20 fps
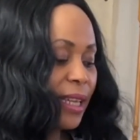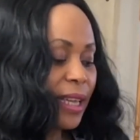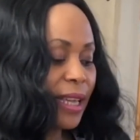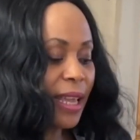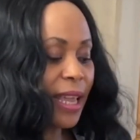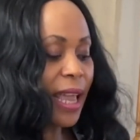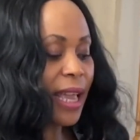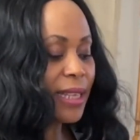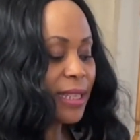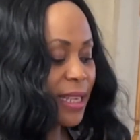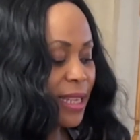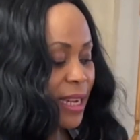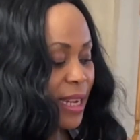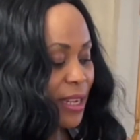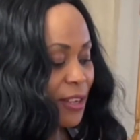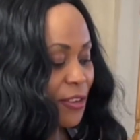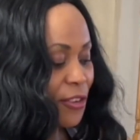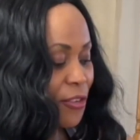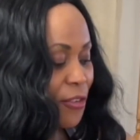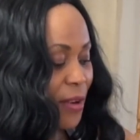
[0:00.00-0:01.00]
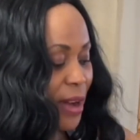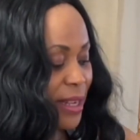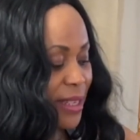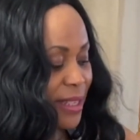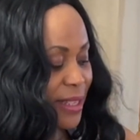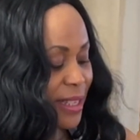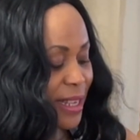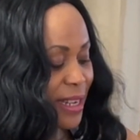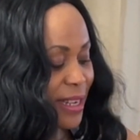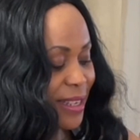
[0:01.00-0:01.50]
getting
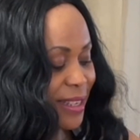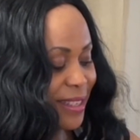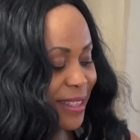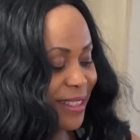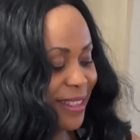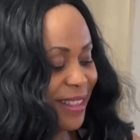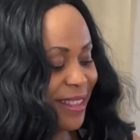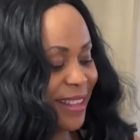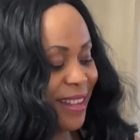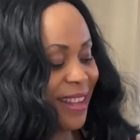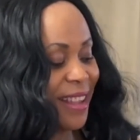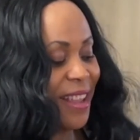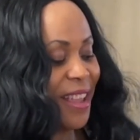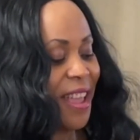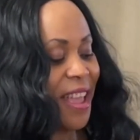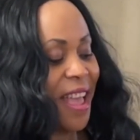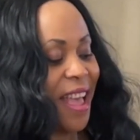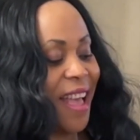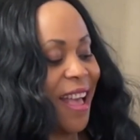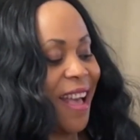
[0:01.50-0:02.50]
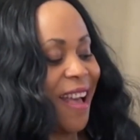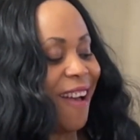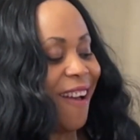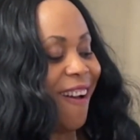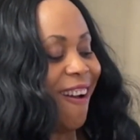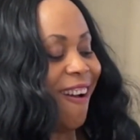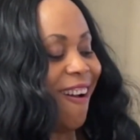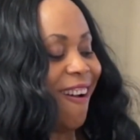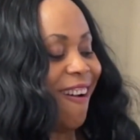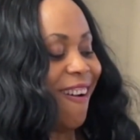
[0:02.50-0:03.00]
interesting.
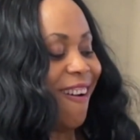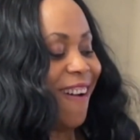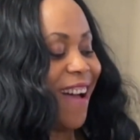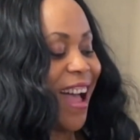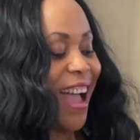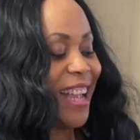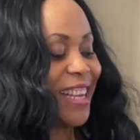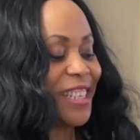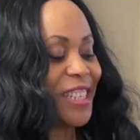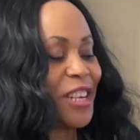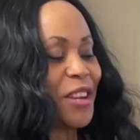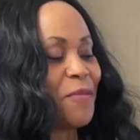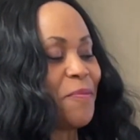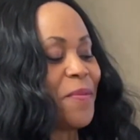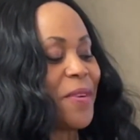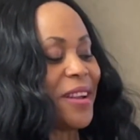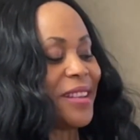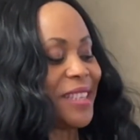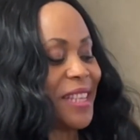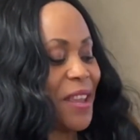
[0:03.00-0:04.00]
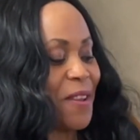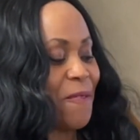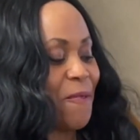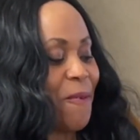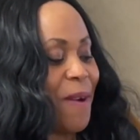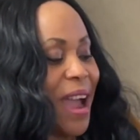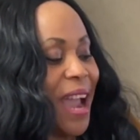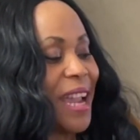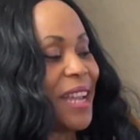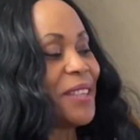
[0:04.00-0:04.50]
Oh, and she bought a
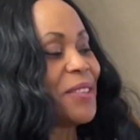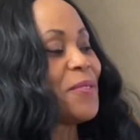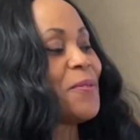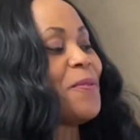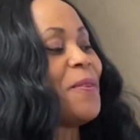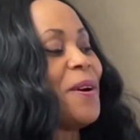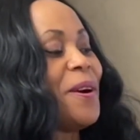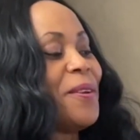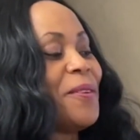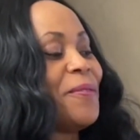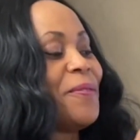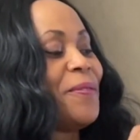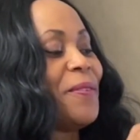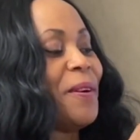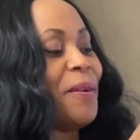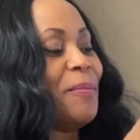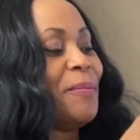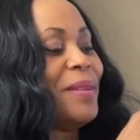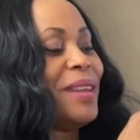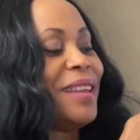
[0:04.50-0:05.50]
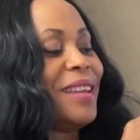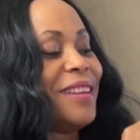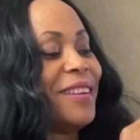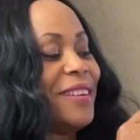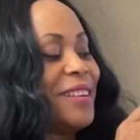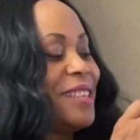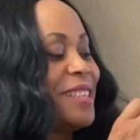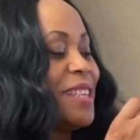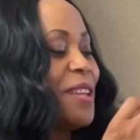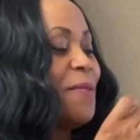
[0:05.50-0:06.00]
white one for me.
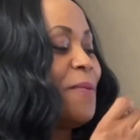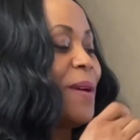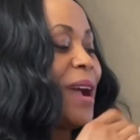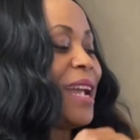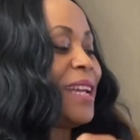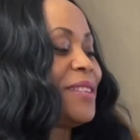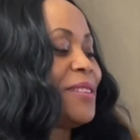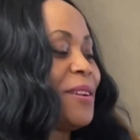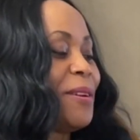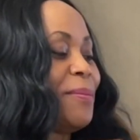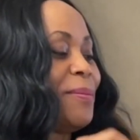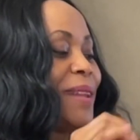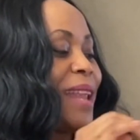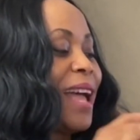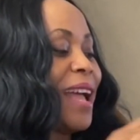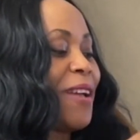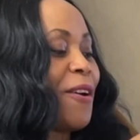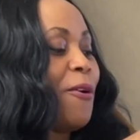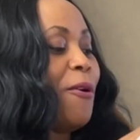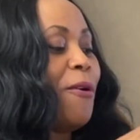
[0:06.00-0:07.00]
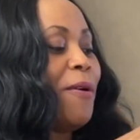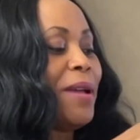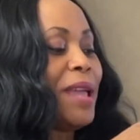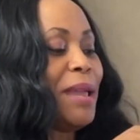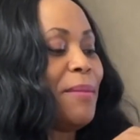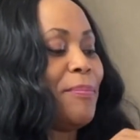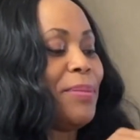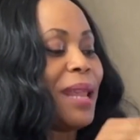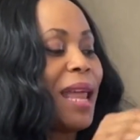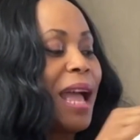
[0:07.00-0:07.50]
Is it white or black? Oh, a
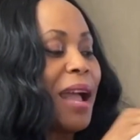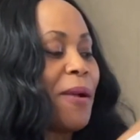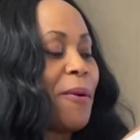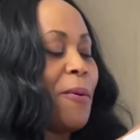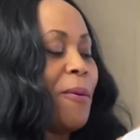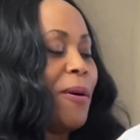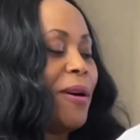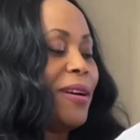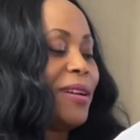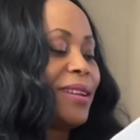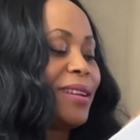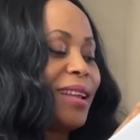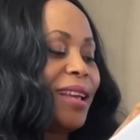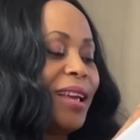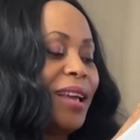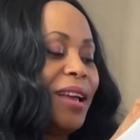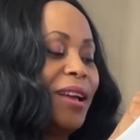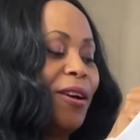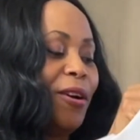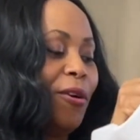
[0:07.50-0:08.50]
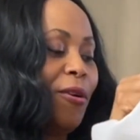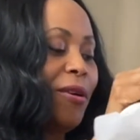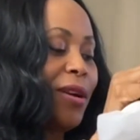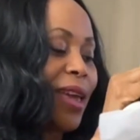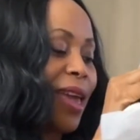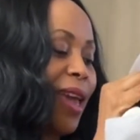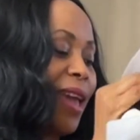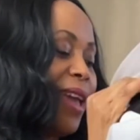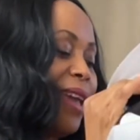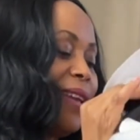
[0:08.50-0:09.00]
black one.
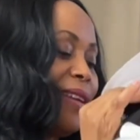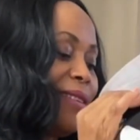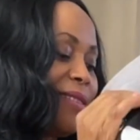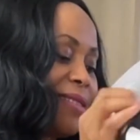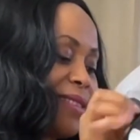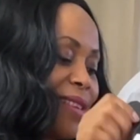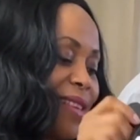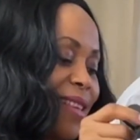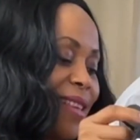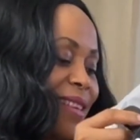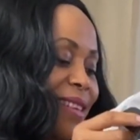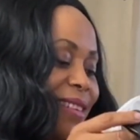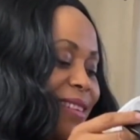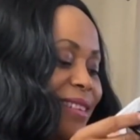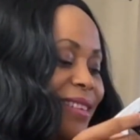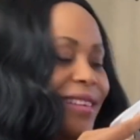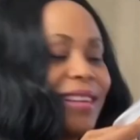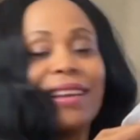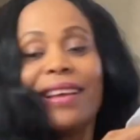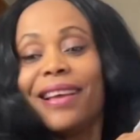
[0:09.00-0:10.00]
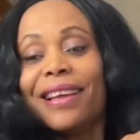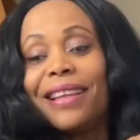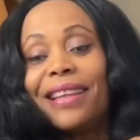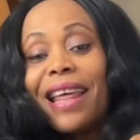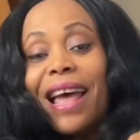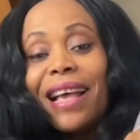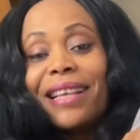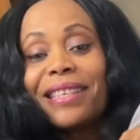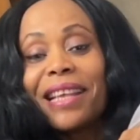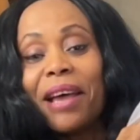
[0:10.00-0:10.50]
Okay,
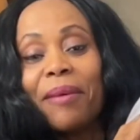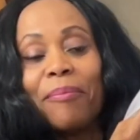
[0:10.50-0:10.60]
that's